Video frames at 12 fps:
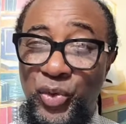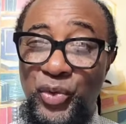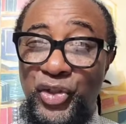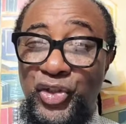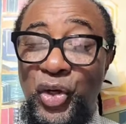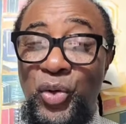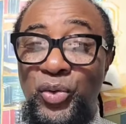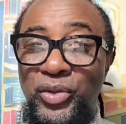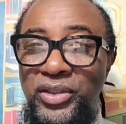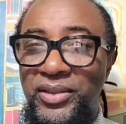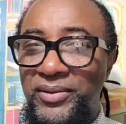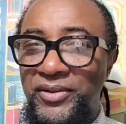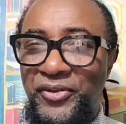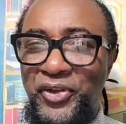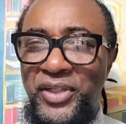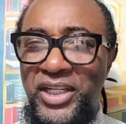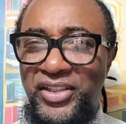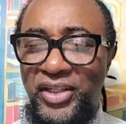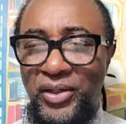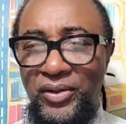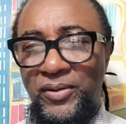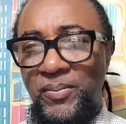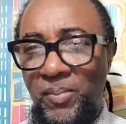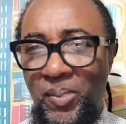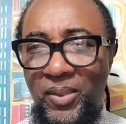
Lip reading: we were told, a few days ago.